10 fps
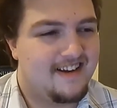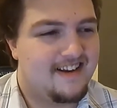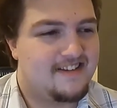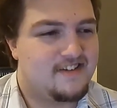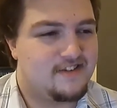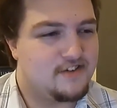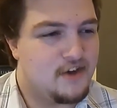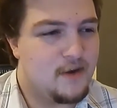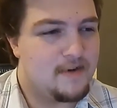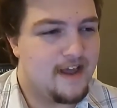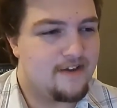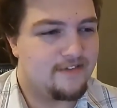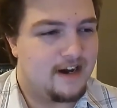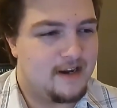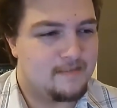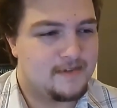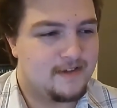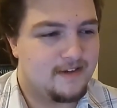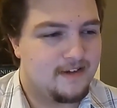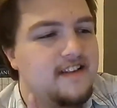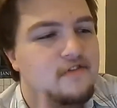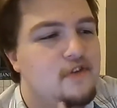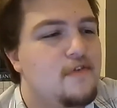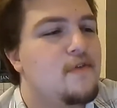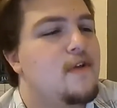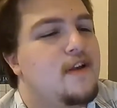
it's just Terminator vibes. Another